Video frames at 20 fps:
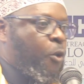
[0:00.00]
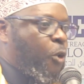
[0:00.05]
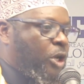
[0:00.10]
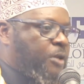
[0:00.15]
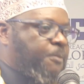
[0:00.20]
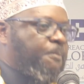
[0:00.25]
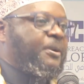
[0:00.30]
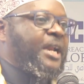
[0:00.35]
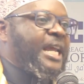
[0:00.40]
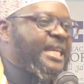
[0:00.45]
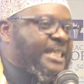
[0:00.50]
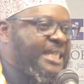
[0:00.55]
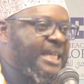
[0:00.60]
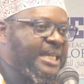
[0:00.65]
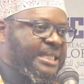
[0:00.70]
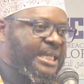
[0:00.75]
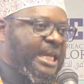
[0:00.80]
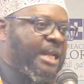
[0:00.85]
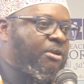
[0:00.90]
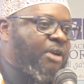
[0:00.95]
What
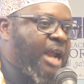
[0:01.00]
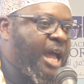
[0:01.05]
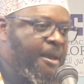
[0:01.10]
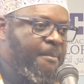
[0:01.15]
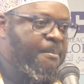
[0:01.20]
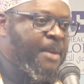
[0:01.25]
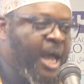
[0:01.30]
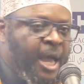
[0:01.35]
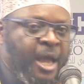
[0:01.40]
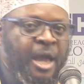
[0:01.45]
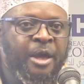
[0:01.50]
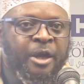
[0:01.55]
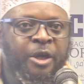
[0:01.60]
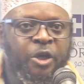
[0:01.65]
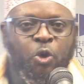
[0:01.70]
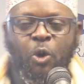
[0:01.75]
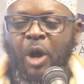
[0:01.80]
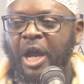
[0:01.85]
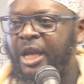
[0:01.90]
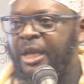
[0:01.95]
blessings and rahmah?
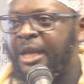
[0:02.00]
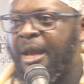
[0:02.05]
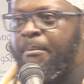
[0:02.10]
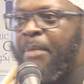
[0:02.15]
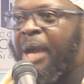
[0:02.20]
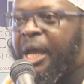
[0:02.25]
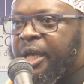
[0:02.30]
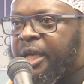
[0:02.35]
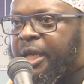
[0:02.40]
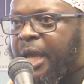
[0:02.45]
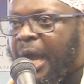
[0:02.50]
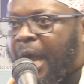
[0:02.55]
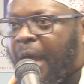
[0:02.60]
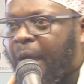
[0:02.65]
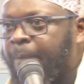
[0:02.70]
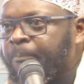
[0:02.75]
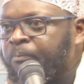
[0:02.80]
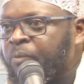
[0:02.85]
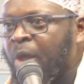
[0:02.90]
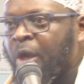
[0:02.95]
You are in America.
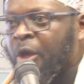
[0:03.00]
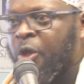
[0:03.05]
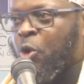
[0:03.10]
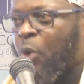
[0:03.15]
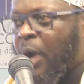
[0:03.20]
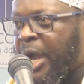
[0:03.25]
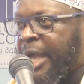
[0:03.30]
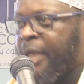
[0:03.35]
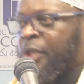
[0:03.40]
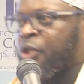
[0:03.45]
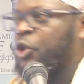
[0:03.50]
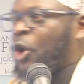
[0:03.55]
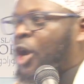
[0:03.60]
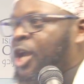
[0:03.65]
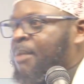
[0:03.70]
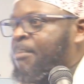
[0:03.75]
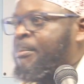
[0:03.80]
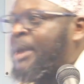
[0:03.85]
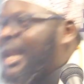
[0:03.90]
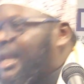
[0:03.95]
You are
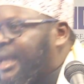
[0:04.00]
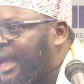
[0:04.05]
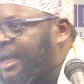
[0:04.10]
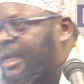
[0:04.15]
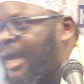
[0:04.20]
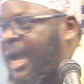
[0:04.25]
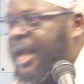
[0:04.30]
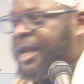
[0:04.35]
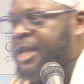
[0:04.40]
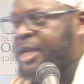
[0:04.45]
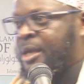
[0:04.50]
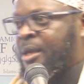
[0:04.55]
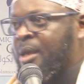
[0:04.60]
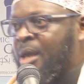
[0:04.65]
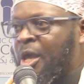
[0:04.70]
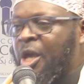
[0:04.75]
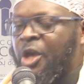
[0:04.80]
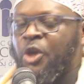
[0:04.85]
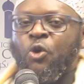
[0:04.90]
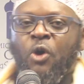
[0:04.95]
enjoying milk and honey.
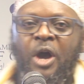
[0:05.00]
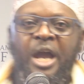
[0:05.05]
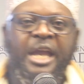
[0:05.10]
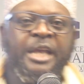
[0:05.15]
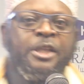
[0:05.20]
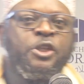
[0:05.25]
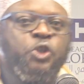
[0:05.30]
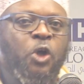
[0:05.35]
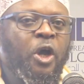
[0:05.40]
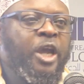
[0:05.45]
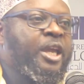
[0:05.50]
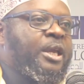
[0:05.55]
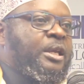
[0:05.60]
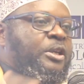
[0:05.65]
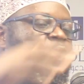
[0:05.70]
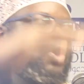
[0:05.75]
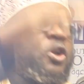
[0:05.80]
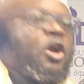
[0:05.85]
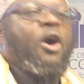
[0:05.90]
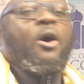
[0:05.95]
You are enjoying,
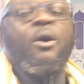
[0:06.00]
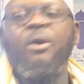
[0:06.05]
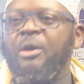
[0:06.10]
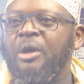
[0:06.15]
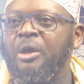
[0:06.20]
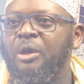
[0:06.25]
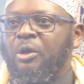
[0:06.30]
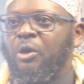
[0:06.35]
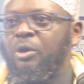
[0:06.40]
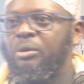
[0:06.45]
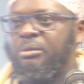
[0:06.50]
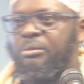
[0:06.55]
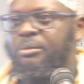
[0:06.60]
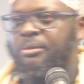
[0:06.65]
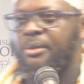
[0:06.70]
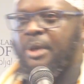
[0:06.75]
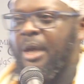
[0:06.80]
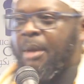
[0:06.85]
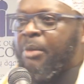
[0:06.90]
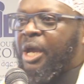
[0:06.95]
you know,
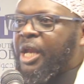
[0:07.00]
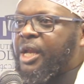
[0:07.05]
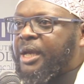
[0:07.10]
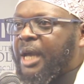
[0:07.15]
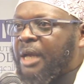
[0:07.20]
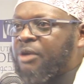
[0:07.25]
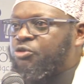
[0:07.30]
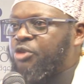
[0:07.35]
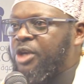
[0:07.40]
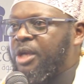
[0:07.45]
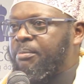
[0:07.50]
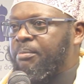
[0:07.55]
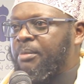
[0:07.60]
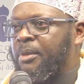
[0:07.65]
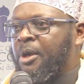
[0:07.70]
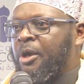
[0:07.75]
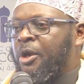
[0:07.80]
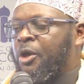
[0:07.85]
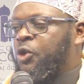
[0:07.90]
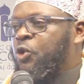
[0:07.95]
American dream.
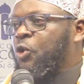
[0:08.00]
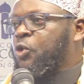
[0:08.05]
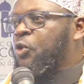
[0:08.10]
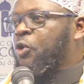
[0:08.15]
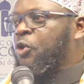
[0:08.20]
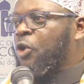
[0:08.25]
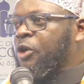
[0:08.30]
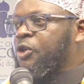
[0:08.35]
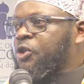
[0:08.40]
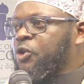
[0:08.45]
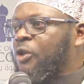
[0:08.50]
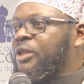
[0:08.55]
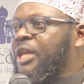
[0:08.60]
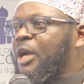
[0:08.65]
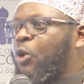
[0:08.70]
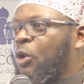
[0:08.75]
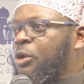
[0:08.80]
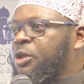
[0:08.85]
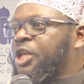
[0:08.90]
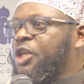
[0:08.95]
You do not know
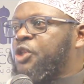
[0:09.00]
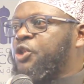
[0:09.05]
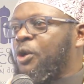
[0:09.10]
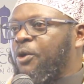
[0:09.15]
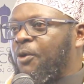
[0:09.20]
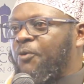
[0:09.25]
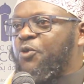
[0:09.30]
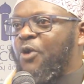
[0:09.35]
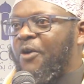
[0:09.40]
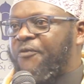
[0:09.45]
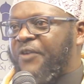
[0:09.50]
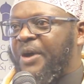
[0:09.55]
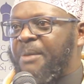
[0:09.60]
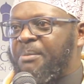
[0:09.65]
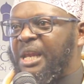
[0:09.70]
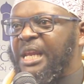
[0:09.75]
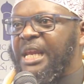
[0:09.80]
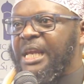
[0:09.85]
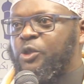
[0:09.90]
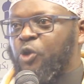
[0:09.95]
the condition of your
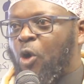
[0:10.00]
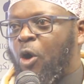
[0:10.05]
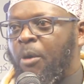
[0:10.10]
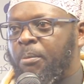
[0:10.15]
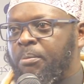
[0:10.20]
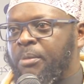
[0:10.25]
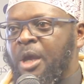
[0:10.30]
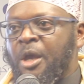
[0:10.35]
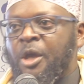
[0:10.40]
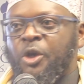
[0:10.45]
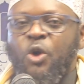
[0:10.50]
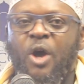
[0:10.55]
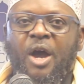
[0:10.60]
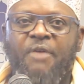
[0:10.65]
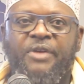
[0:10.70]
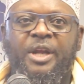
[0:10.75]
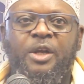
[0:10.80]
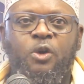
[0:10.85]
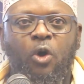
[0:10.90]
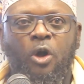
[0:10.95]
family at home. You
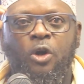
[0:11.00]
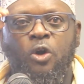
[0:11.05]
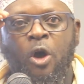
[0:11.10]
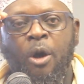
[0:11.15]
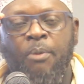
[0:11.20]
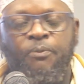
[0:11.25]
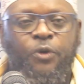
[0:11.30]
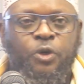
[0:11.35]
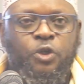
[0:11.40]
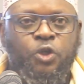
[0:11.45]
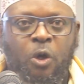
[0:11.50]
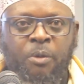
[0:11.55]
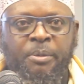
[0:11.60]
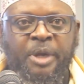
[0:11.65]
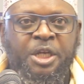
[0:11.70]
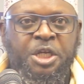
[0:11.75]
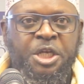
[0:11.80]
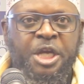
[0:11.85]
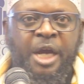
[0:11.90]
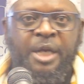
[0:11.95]
haven't gone home for so
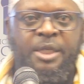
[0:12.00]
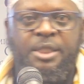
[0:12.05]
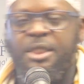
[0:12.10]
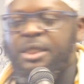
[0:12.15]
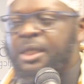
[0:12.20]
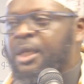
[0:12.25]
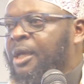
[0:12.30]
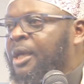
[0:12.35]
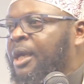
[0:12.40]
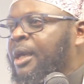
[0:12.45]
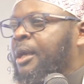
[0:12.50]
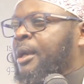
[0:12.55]
many years.